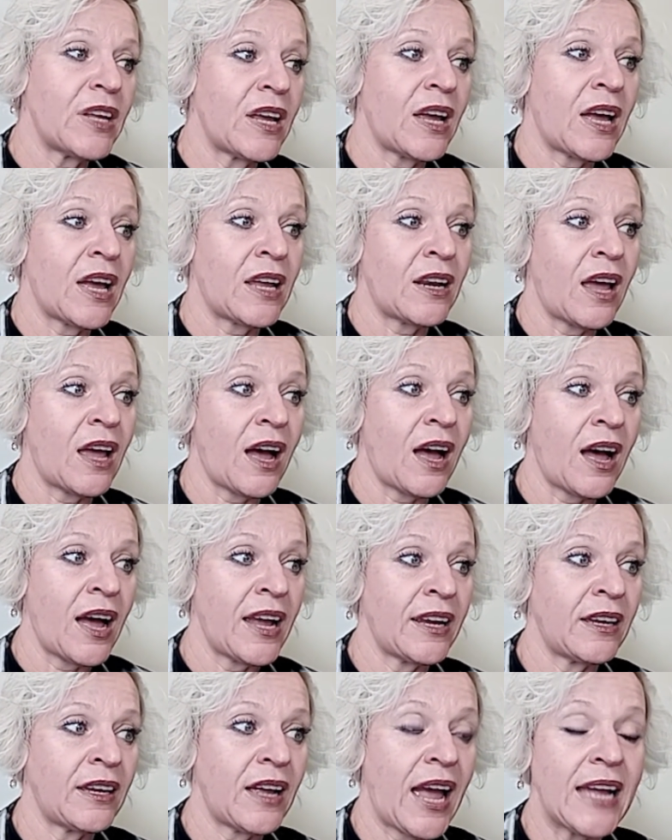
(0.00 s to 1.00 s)
And
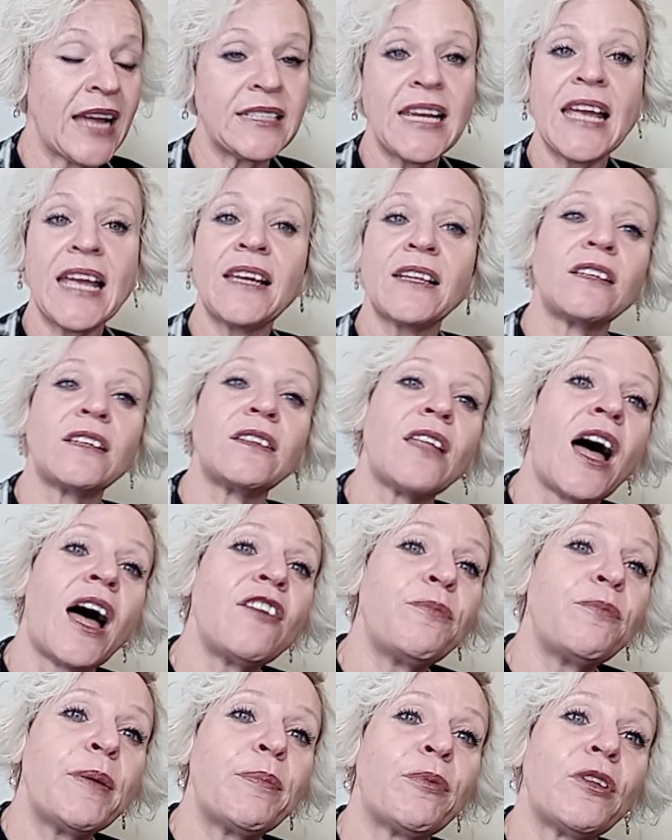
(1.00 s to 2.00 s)
I had taken a lot
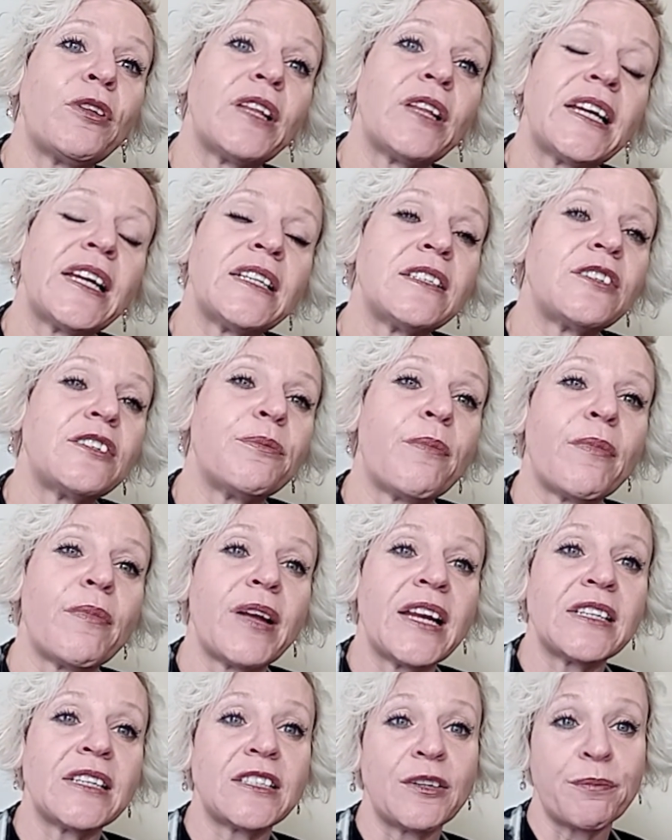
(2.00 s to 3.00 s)
of people into
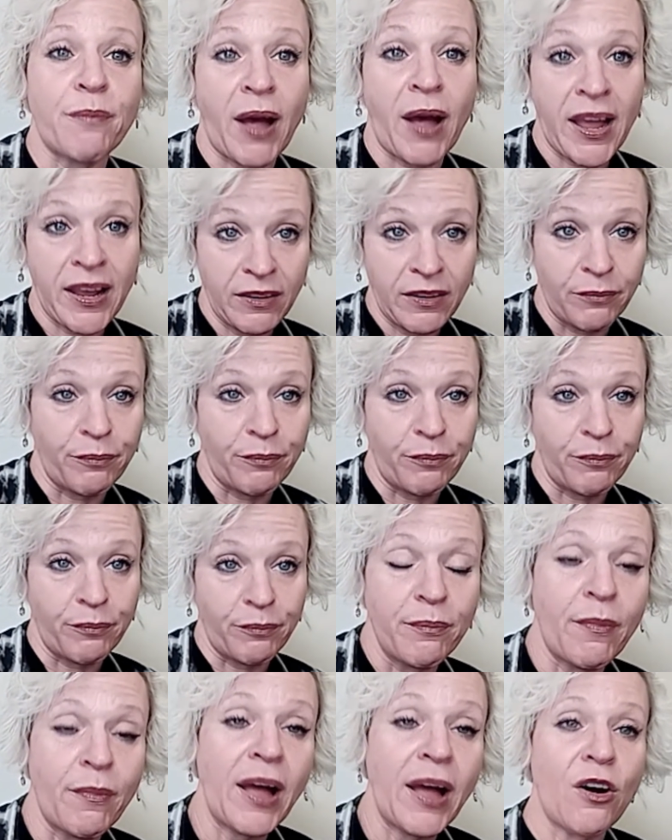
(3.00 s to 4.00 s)
my
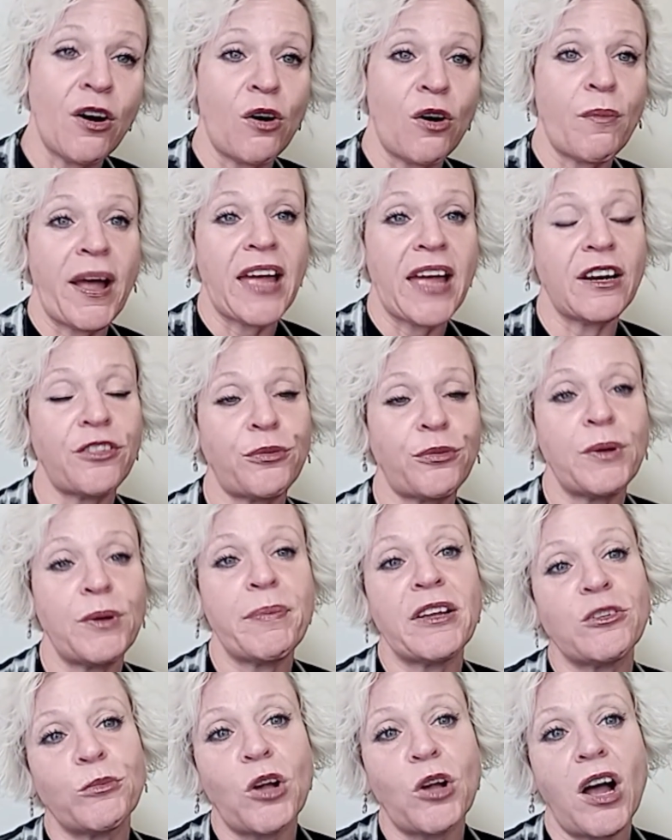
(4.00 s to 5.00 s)
home. I had a
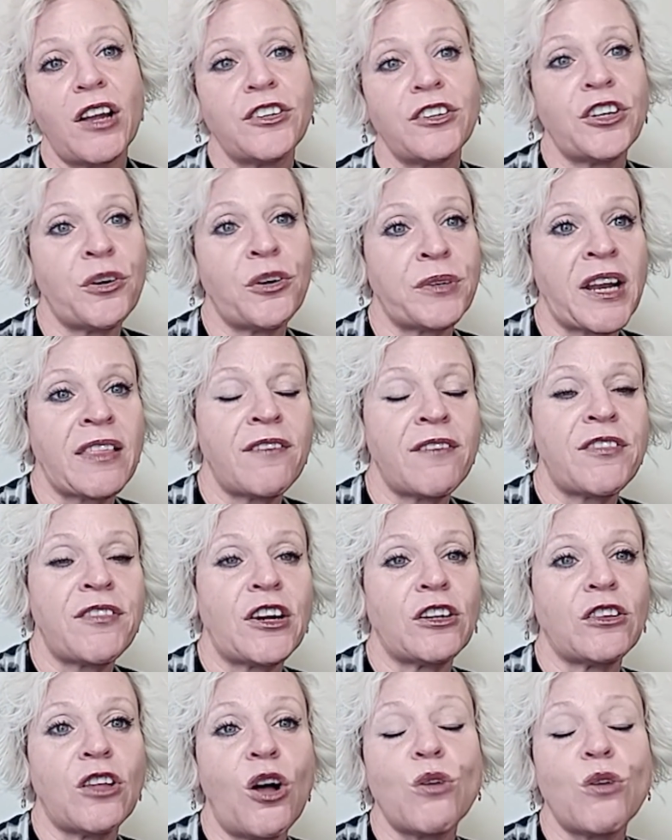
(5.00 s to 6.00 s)
3-bedroom condo and I lived there
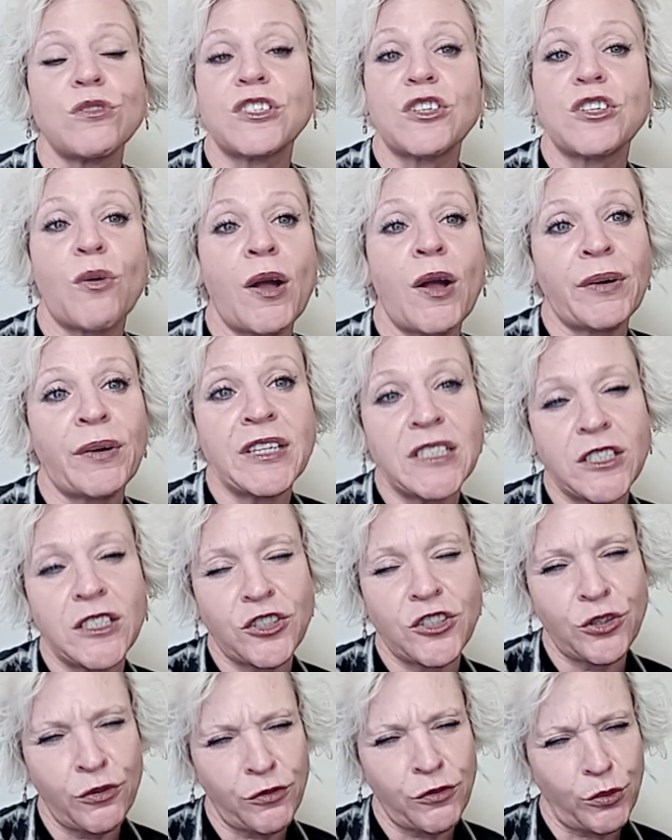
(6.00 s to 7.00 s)
alone. So I rented
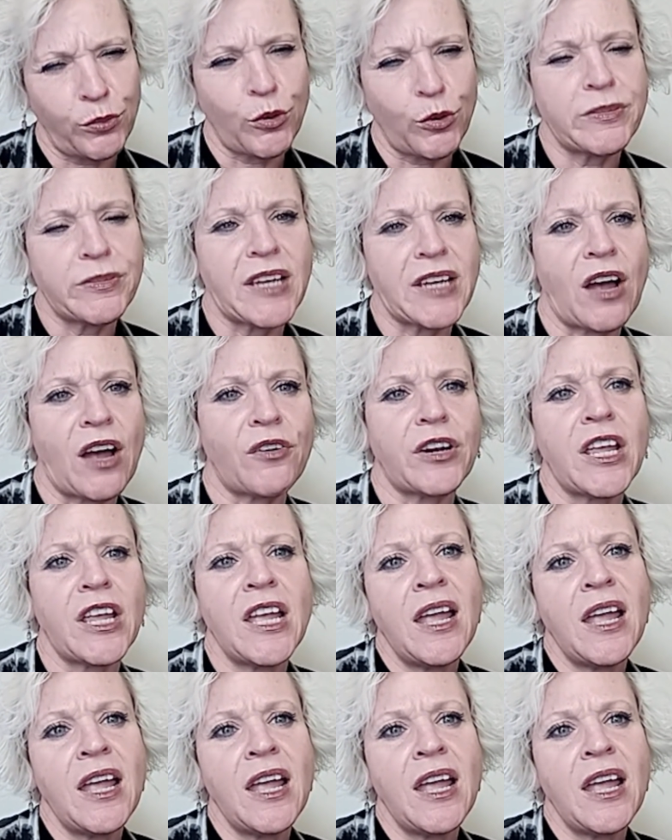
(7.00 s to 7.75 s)
2 of the rooms out.